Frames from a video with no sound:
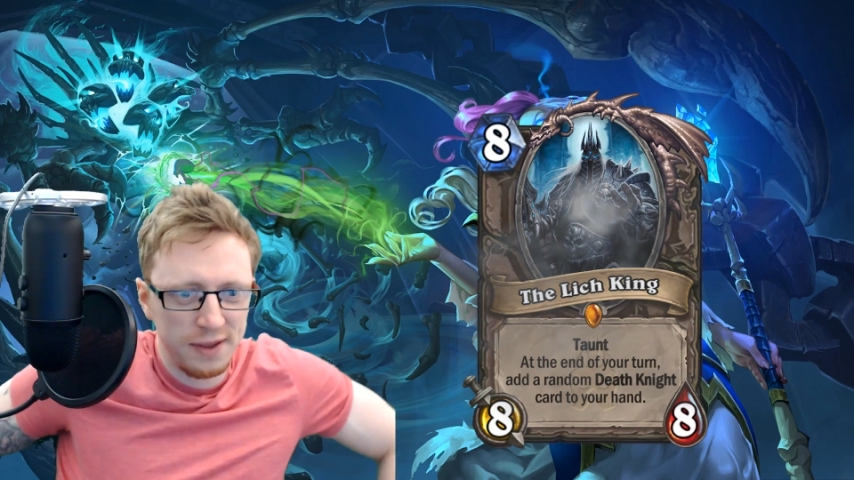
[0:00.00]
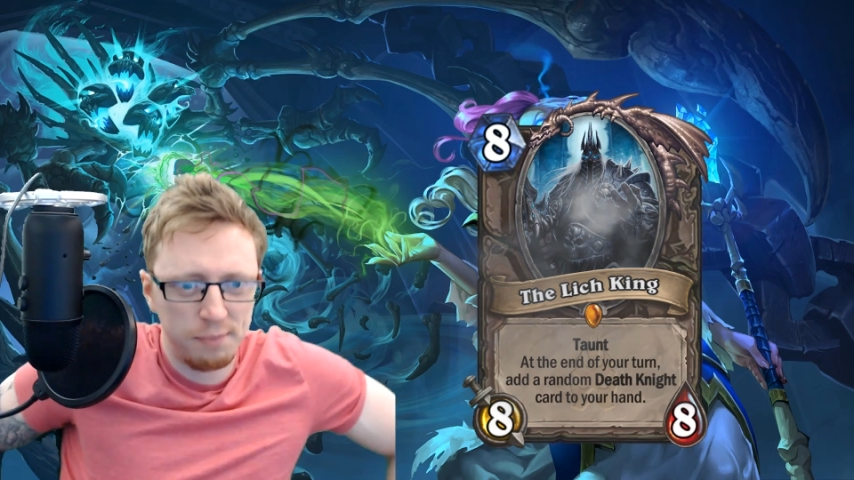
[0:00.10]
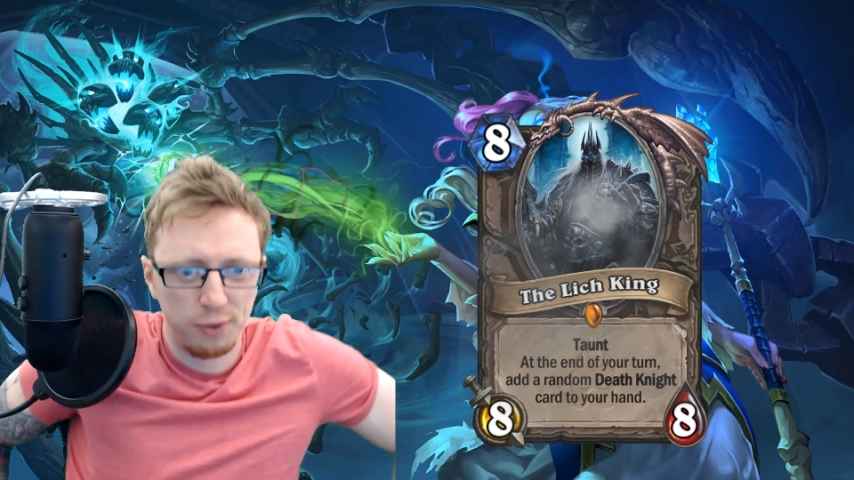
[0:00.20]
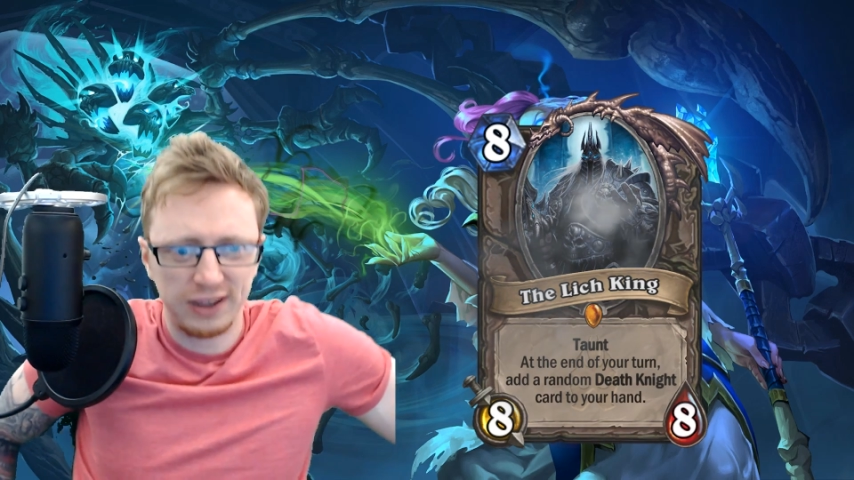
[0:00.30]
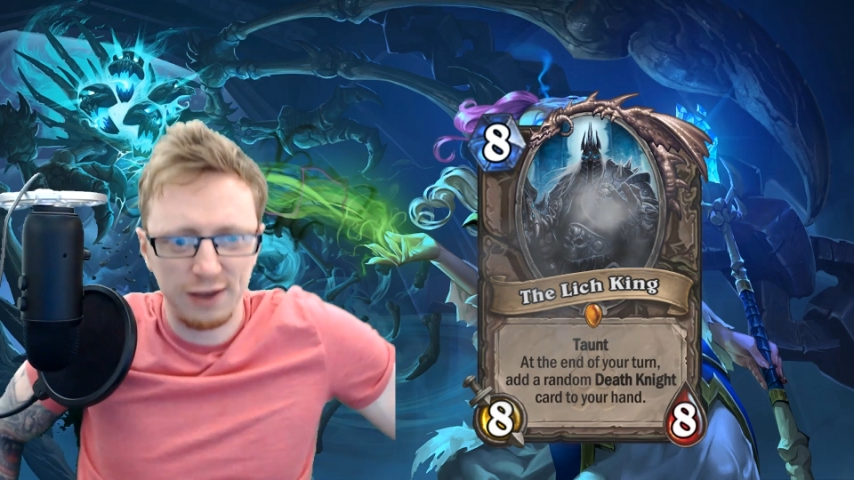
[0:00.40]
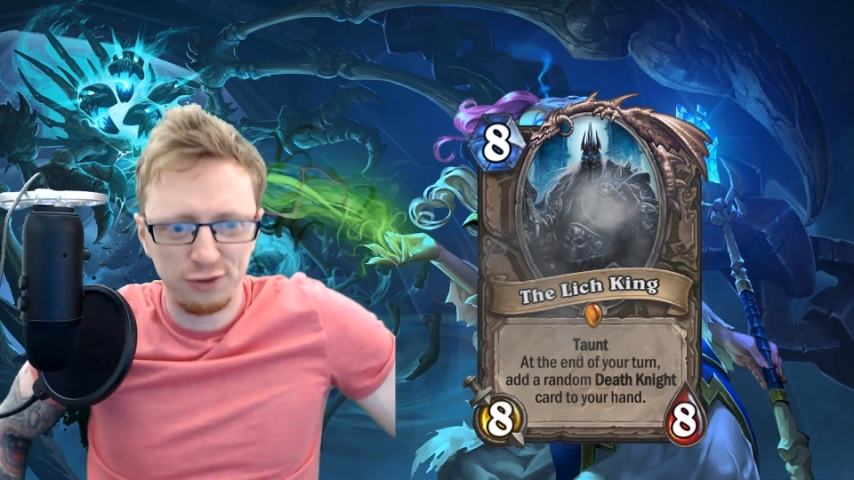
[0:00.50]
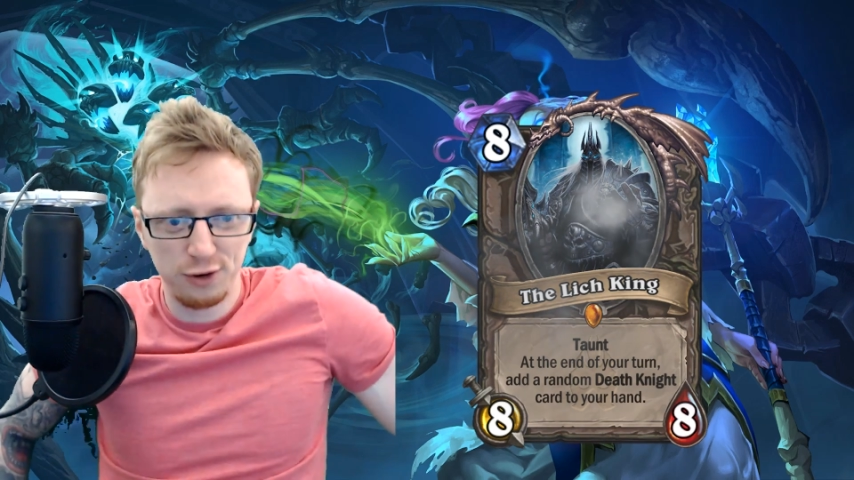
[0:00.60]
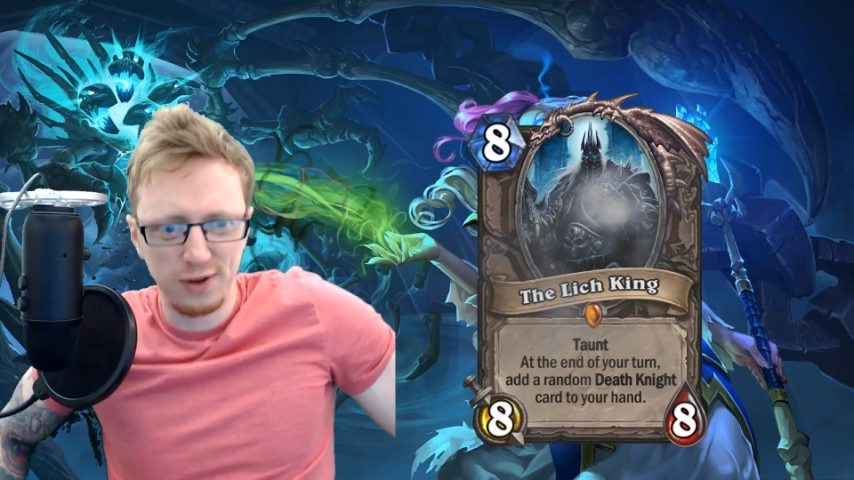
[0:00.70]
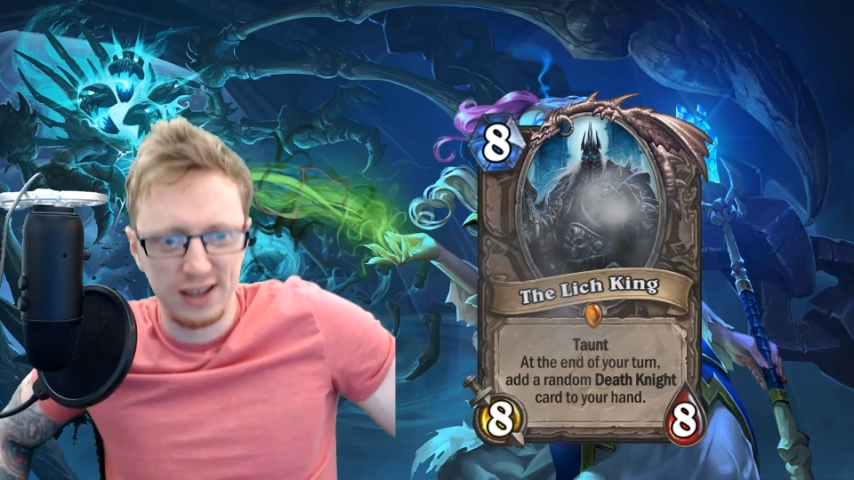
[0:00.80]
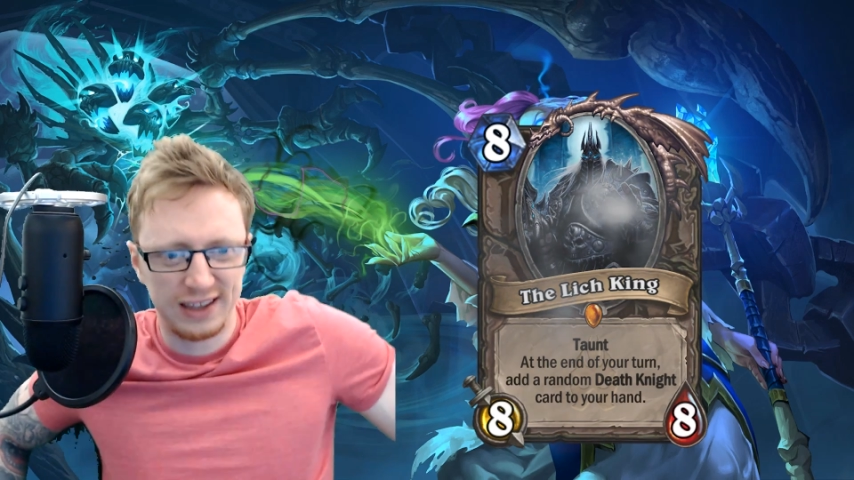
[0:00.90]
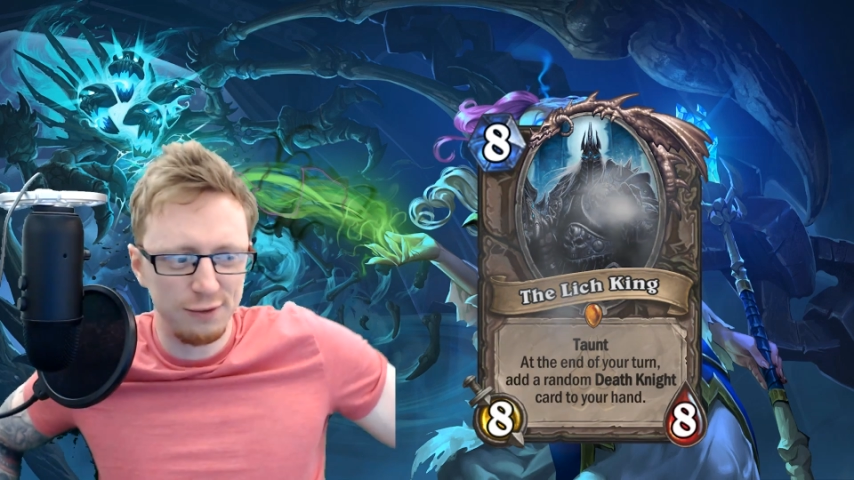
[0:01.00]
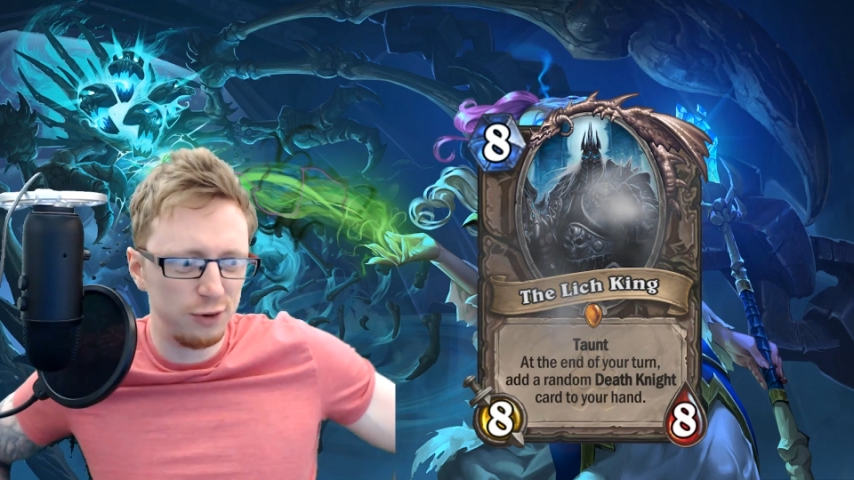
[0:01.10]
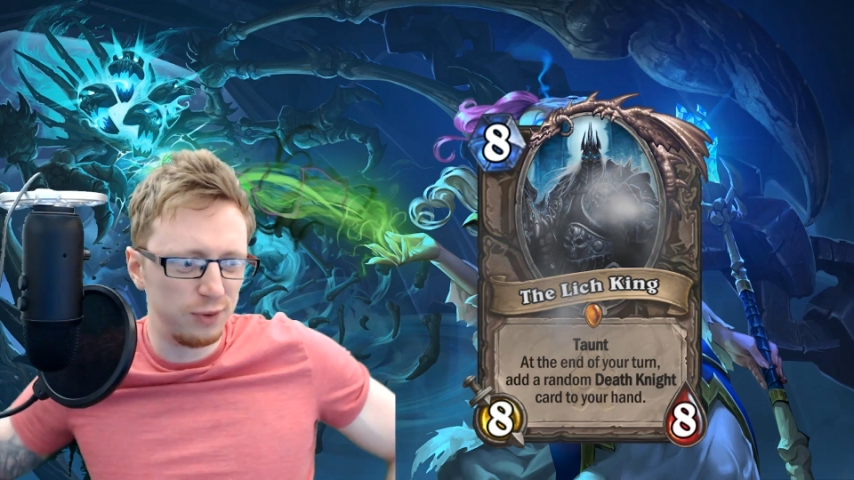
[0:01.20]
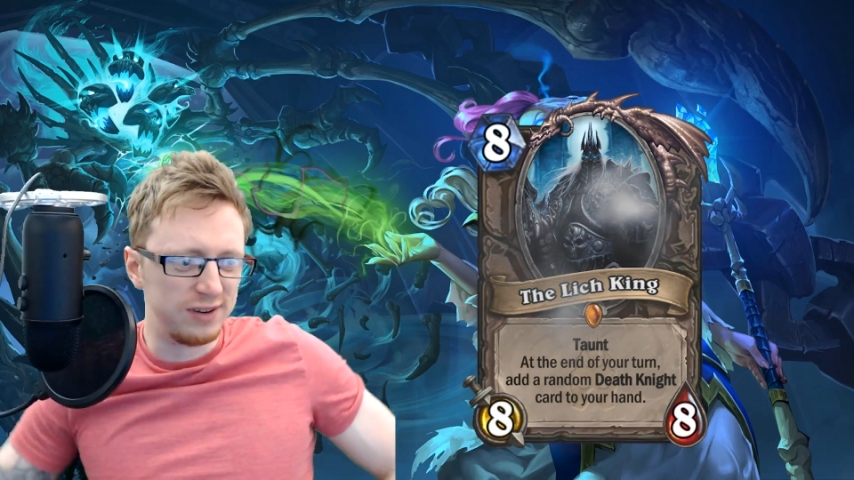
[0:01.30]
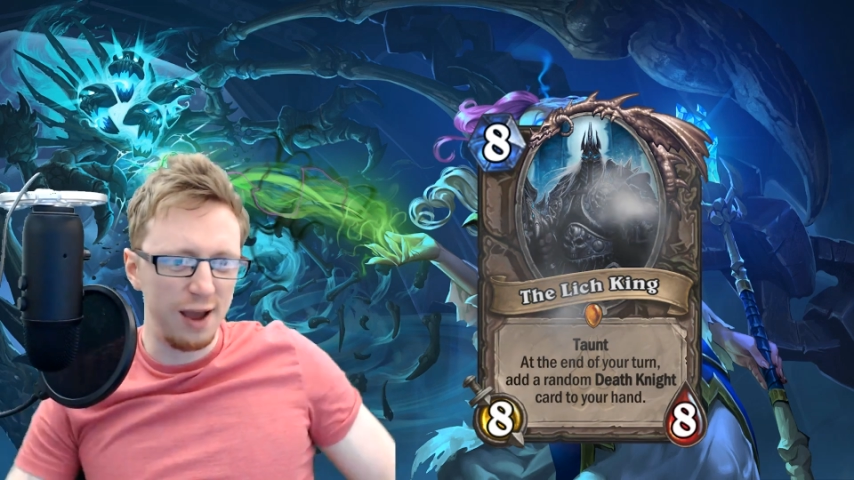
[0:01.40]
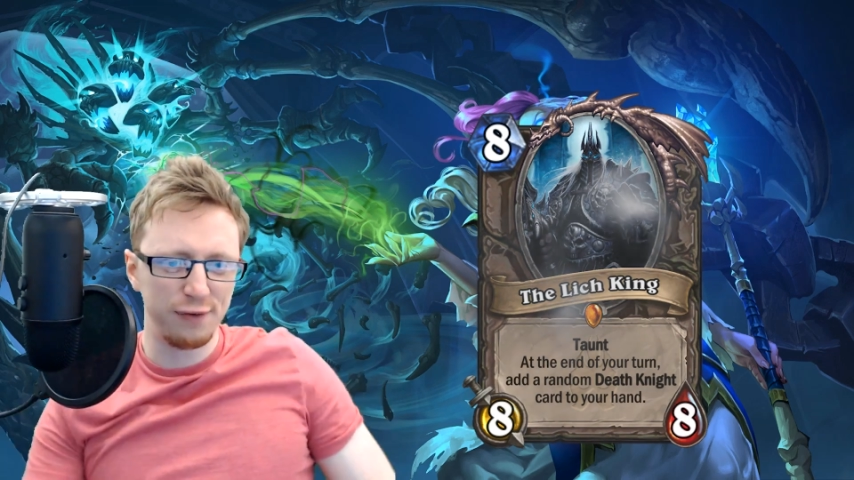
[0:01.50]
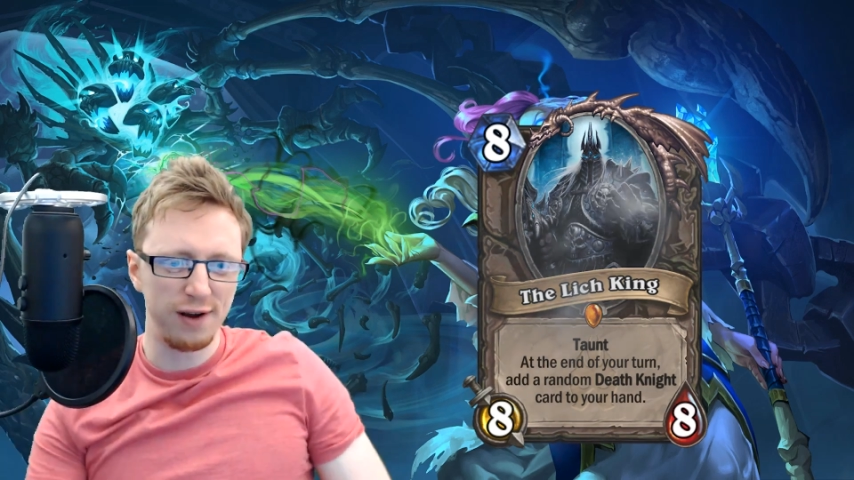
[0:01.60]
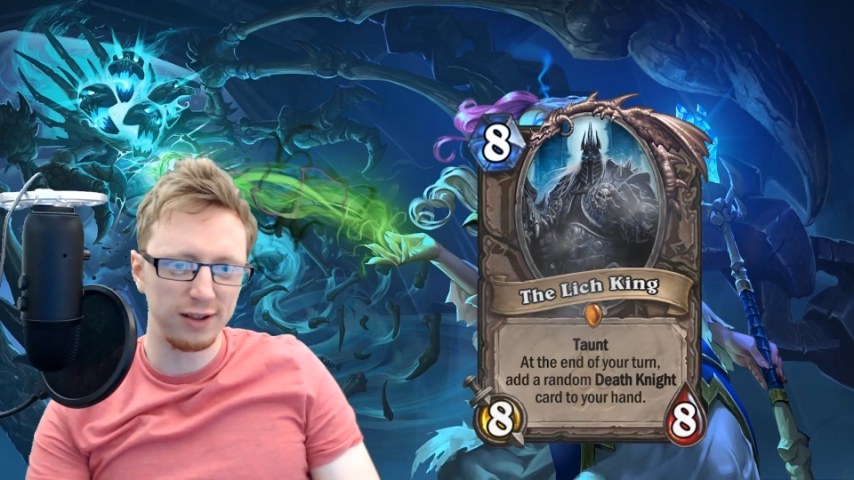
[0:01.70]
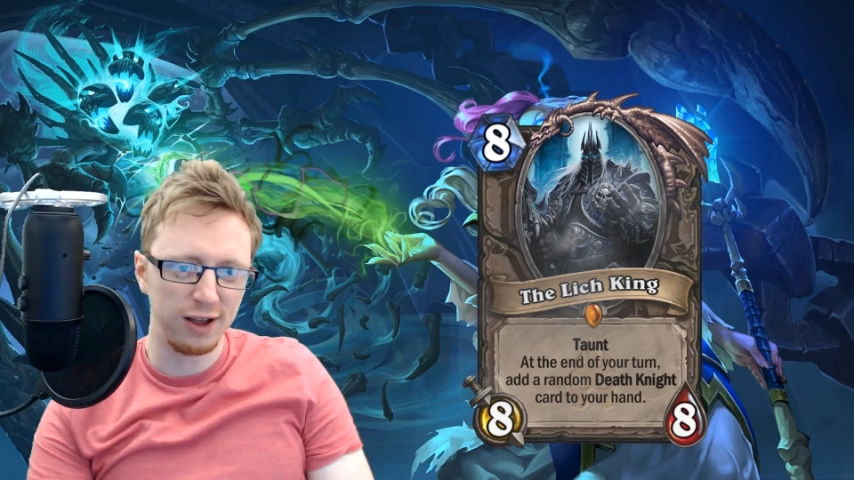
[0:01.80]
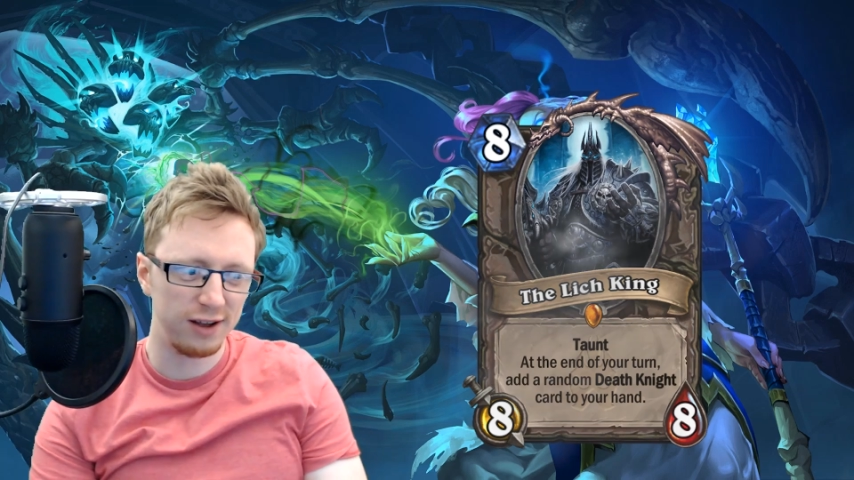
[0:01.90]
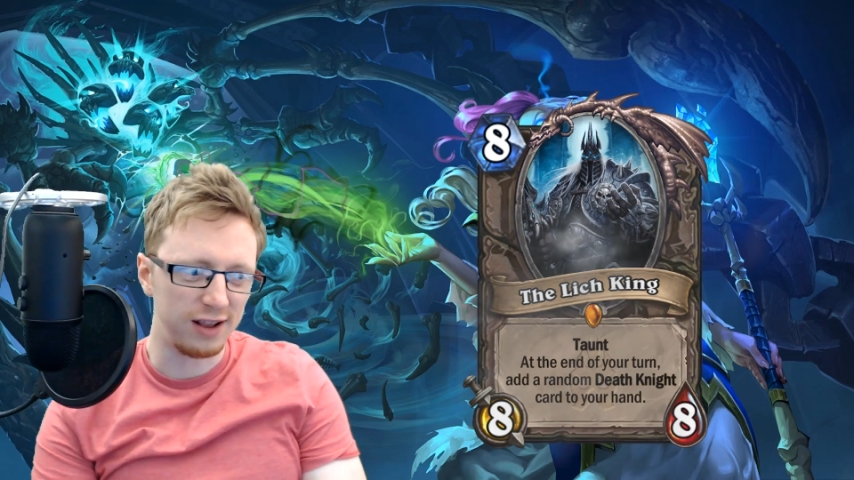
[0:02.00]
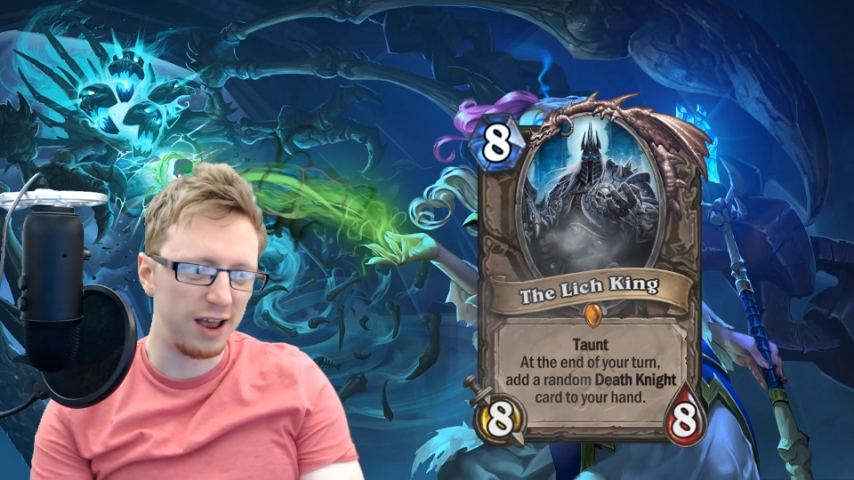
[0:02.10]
But it gives you a Death Rattle card.